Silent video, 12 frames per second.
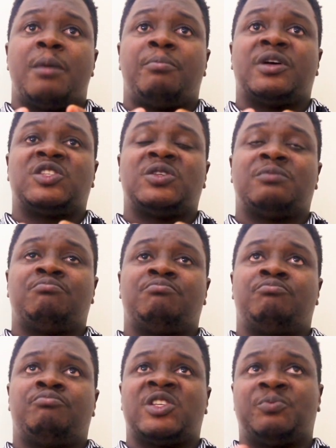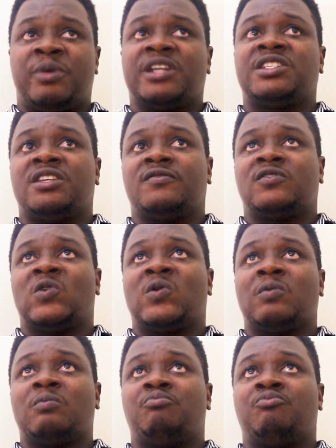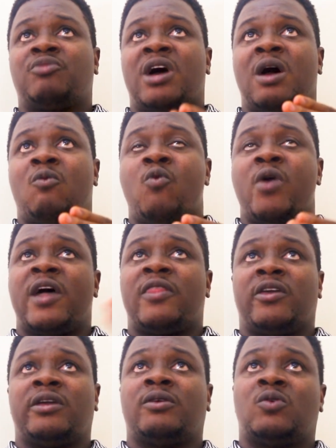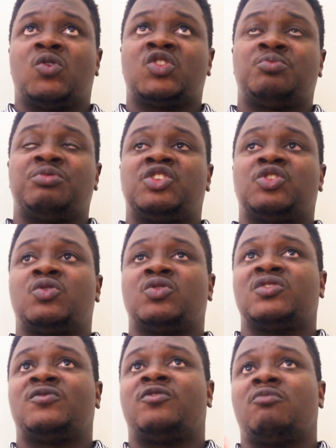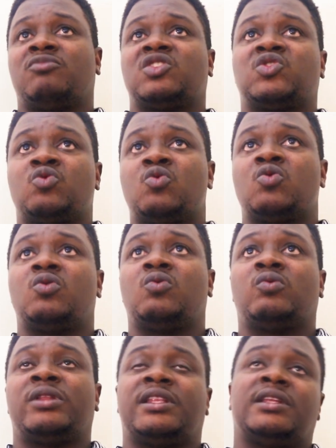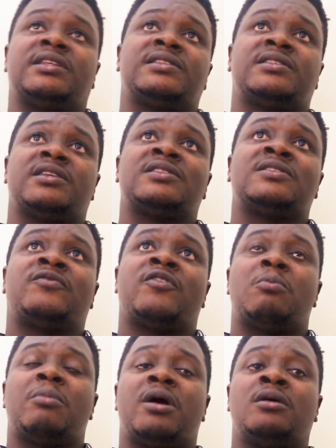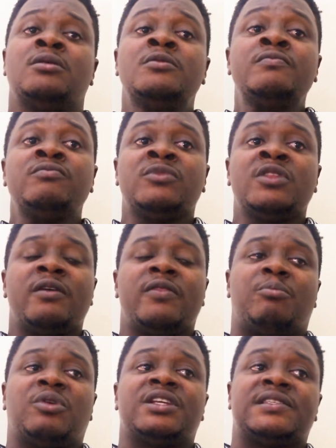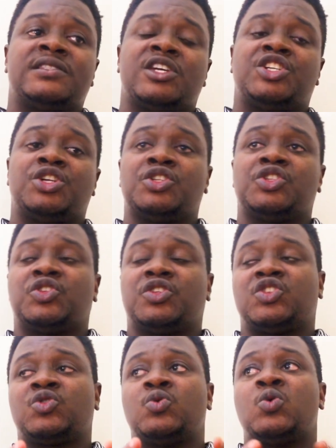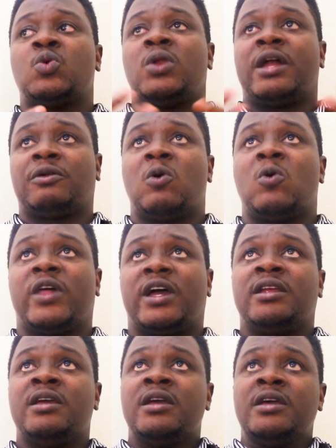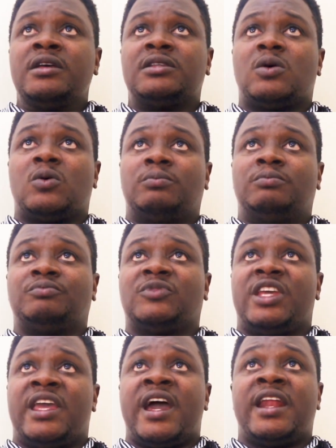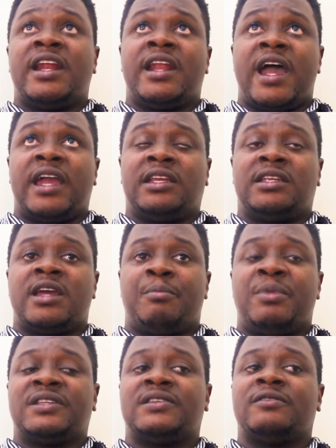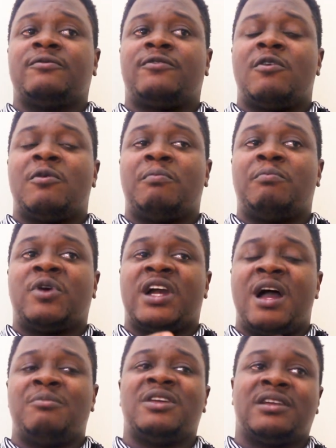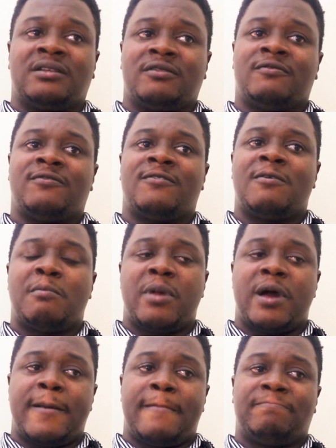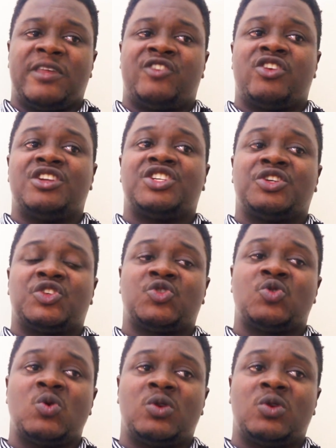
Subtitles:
perspectives of where the hospitals from the school, the distance from the police station to the school and all that. So he had an idea based from coming from traditional school,